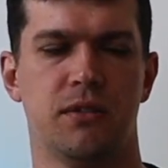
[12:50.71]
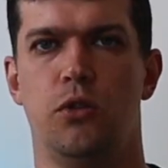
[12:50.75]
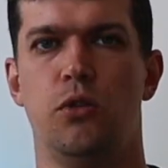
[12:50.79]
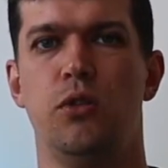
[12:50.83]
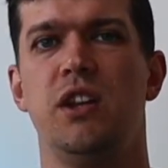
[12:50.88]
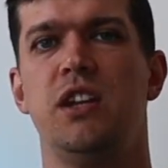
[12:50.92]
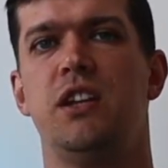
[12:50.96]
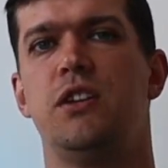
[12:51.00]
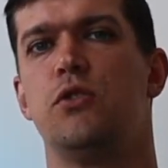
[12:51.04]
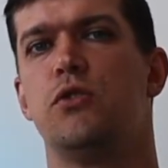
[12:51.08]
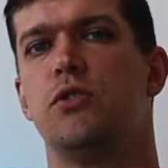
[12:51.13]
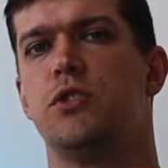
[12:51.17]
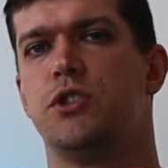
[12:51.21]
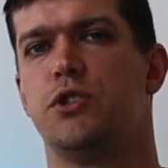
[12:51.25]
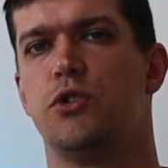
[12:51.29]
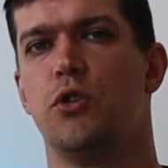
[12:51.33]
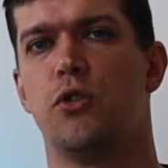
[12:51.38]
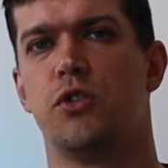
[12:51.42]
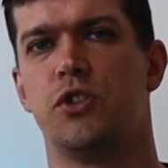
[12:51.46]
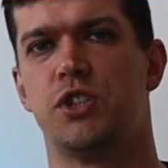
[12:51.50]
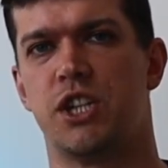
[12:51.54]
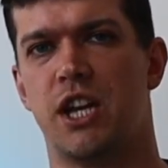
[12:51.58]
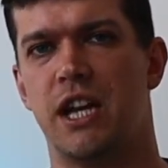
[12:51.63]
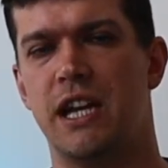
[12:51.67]
You need to
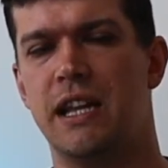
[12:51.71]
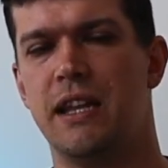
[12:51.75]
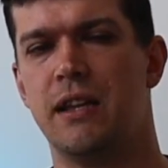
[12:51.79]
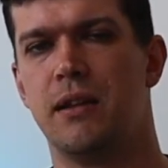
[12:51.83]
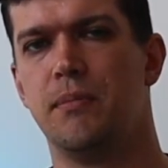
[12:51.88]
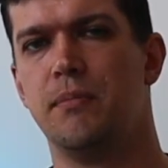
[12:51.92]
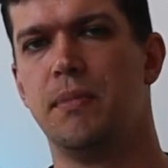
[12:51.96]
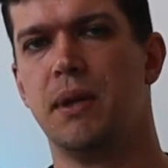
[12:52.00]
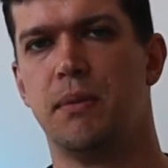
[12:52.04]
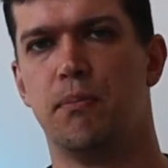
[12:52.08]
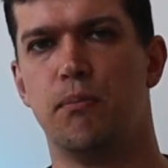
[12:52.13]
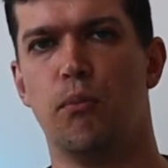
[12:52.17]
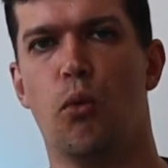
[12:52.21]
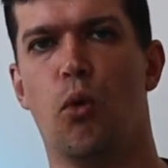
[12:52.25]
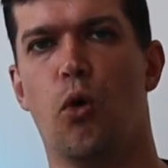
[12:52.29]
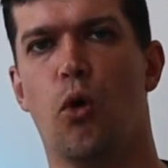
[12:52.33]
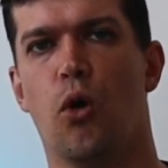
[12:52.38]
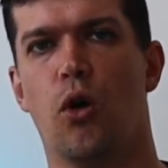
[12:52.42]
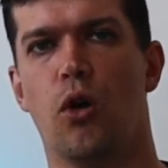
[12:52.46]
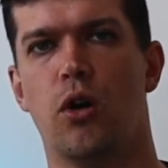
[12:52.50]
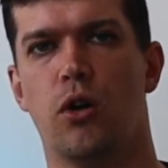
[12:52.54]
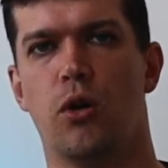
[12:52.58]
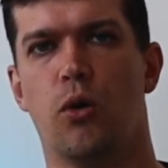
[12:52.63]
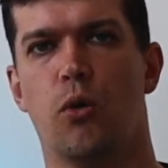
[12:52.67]
research a little bit
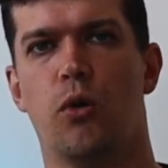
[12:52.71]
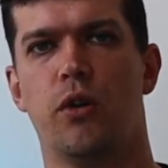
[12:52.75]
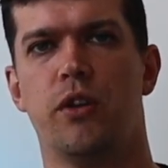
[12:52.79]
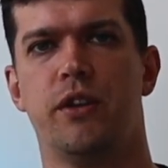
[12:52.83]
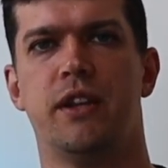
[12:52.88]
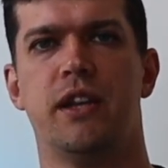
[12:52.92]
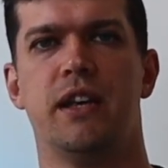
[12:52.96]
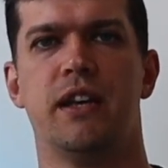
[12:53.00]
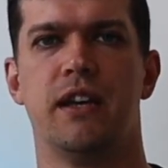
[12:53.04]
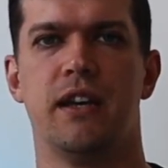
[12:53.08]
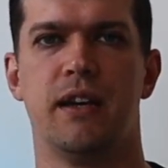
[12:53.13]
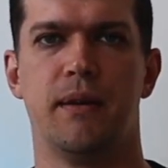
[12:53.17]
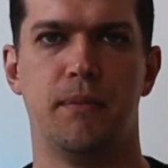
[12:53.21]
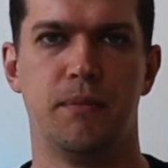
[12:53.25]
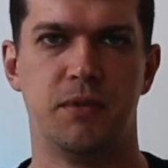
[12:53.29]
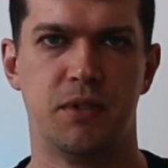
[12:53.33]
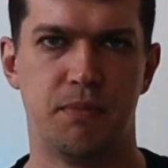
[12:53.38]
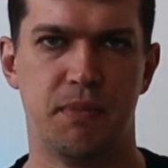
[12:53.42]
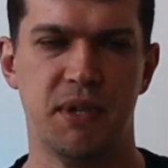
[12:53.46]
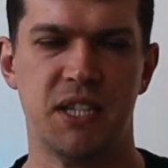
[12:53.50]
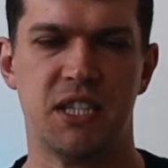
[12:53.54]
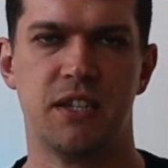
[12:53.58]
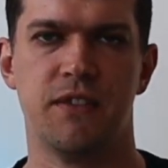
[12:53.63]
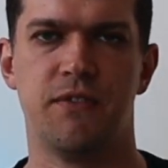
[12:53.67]
more on the
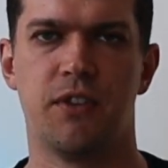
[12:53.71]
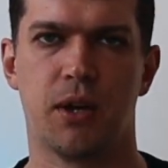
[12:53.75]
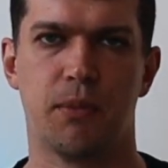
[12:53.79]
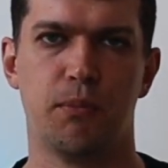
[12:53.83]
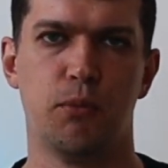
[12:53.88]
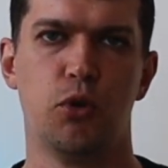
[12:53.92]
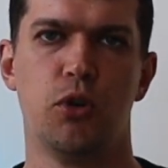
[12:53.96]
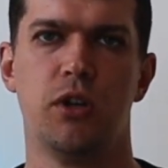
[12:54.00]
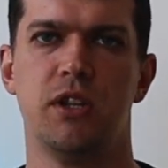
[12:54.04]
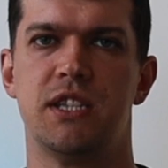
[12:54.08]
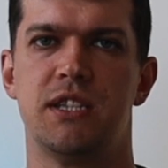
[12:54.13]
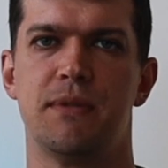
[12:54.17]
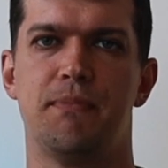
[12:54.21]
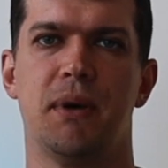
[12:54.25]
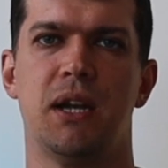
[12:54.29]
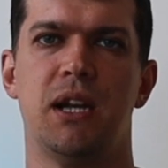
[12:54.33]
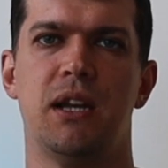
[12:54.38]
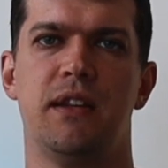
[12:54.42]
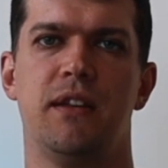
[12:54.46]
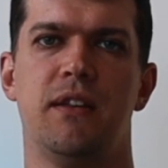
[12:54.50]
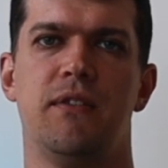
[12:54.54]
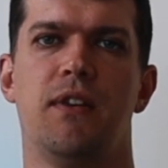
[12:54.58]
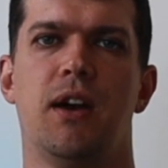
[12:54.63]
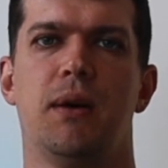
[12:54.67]
specific
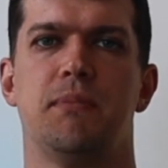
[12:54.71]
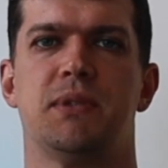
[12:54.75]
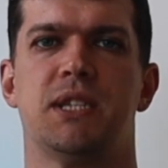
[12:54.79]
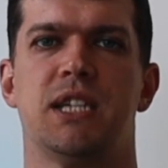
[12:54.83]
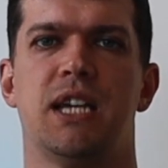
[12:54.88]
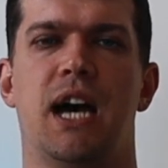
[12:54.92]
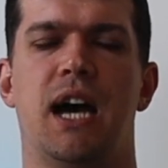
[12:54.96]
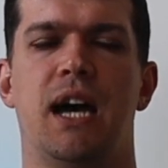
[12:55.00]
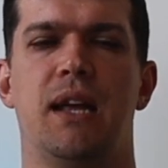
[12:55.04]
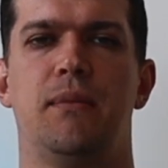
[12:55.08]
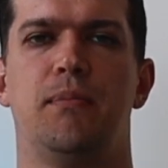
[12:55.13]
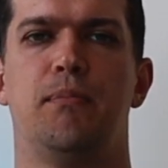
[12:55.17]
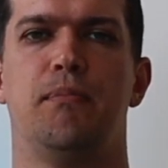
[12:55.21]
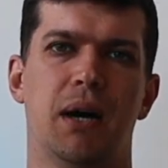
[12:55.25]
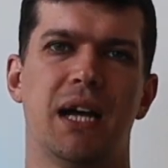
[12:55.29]
municipality website,